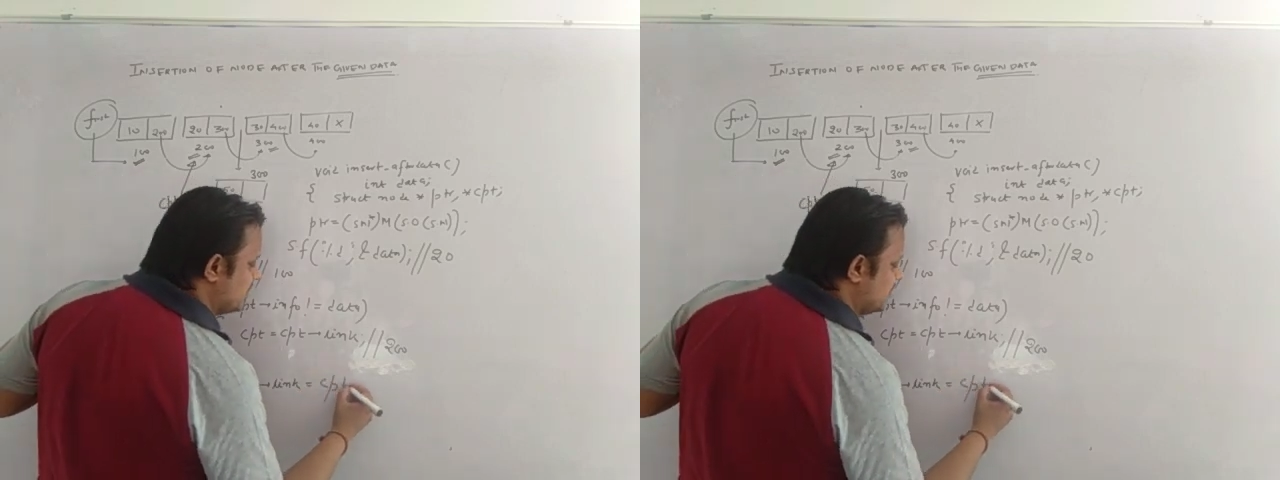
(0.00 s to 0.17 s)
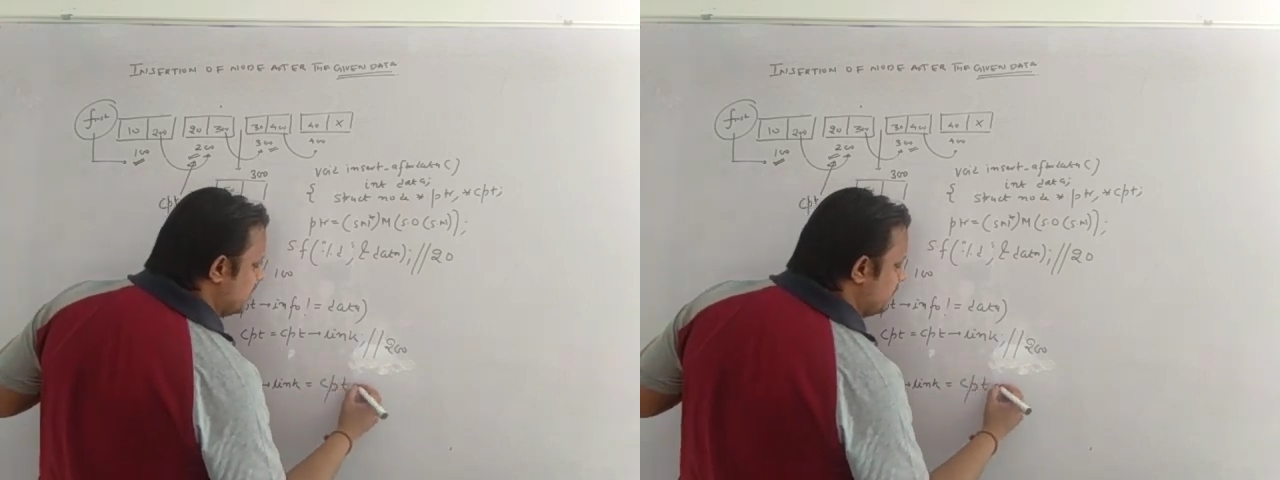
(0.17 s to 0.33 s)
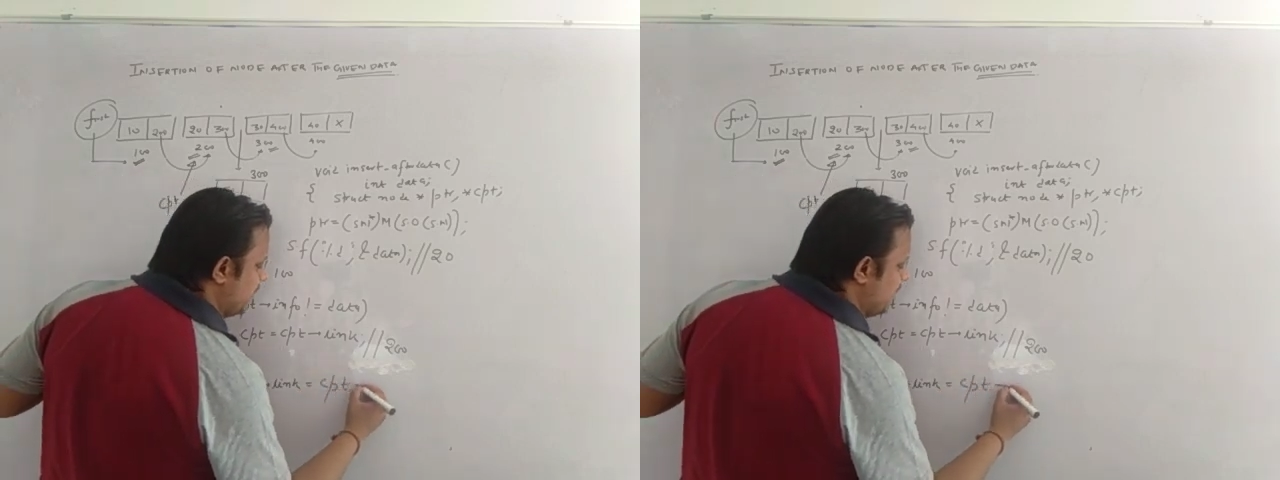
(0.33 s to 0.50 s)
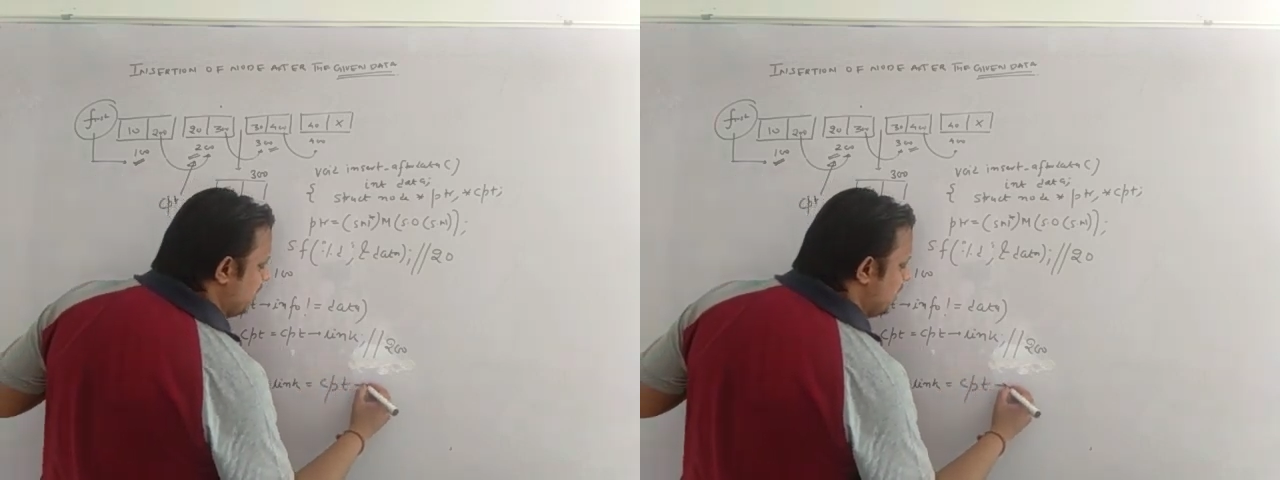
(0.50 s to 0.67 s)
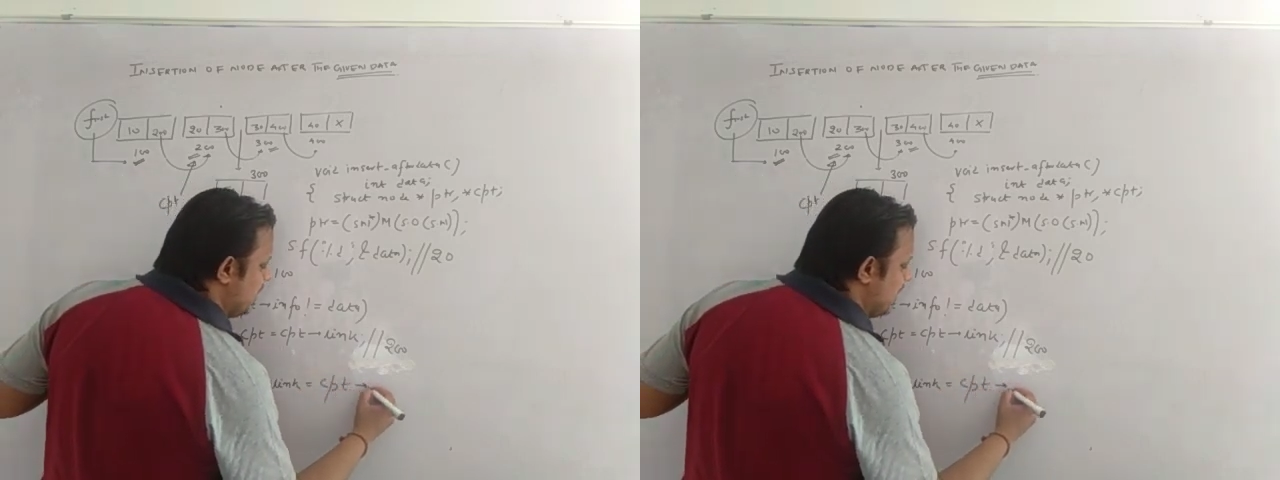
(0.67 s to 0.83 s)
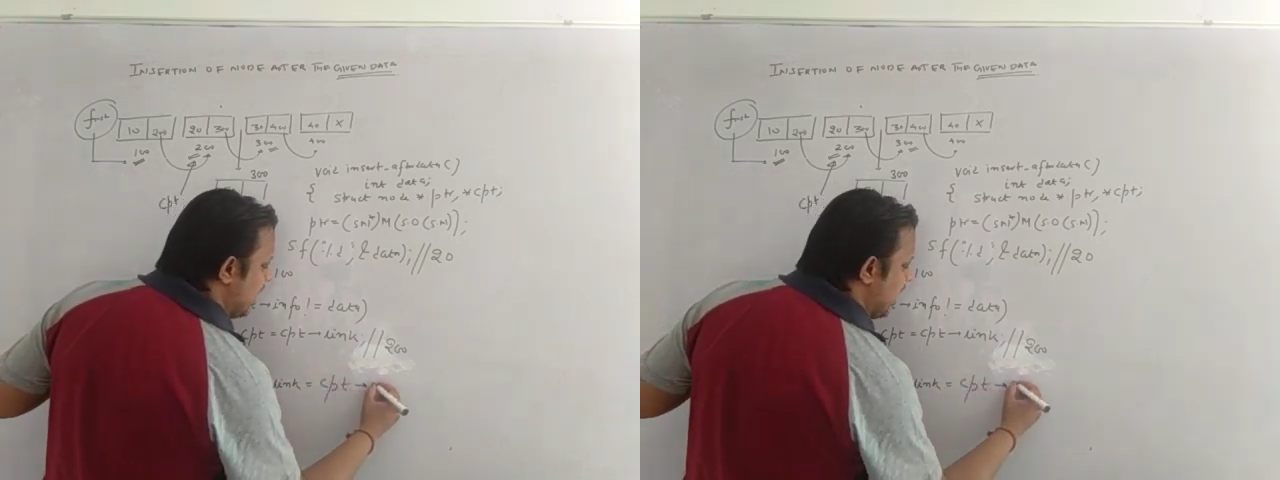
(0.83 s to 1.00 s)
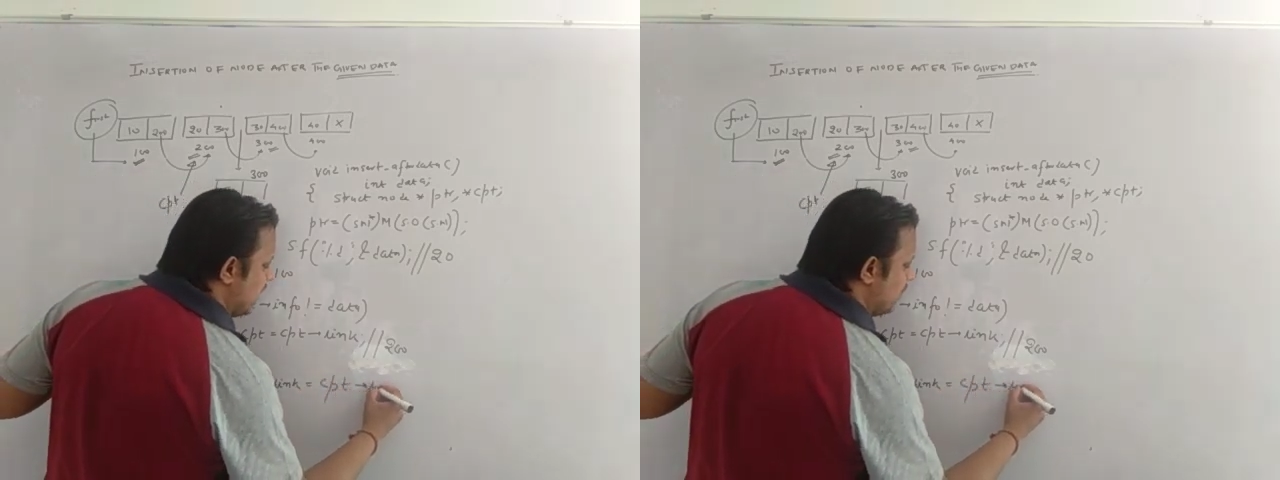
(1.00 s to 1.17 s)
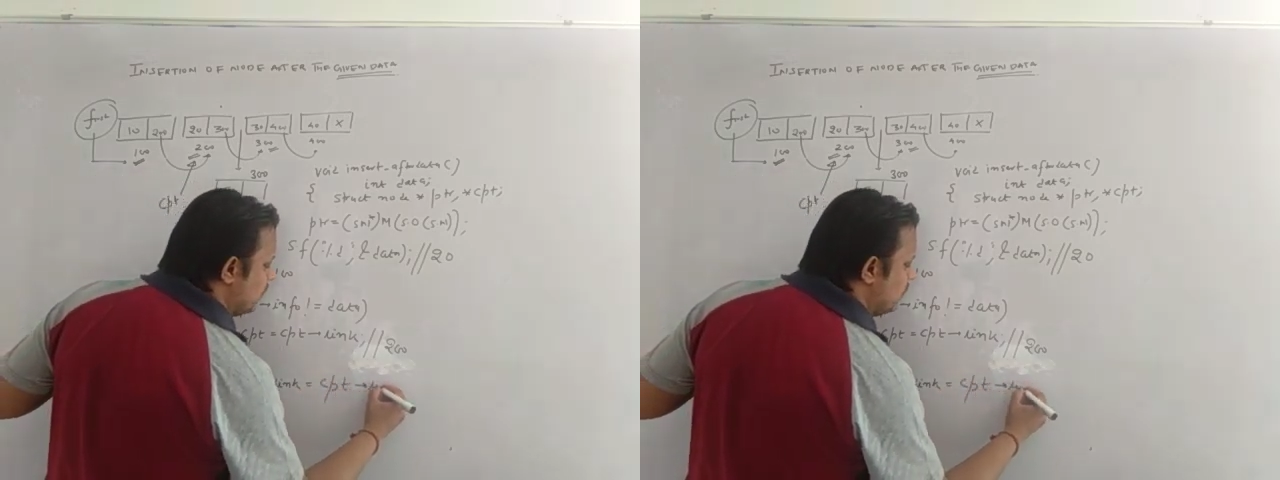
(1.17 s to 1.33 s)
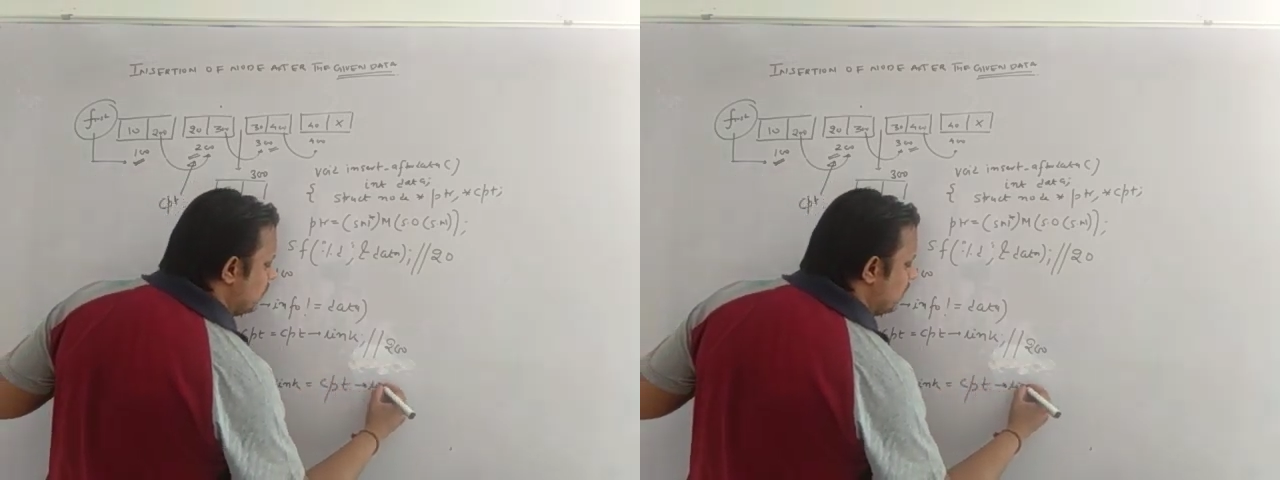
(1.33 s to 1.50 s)
CPT
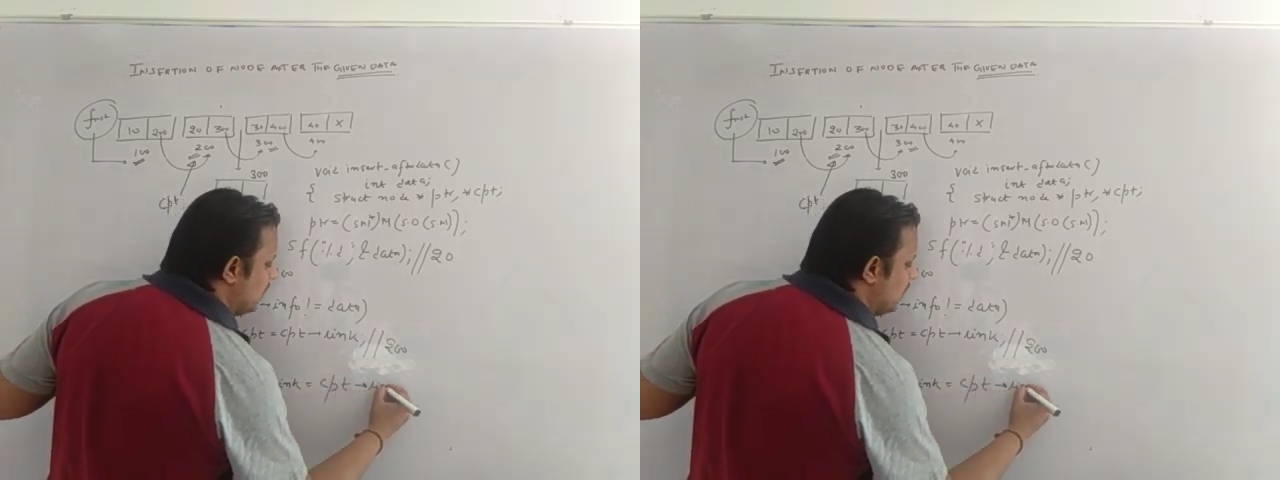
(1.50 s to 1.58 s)
arrow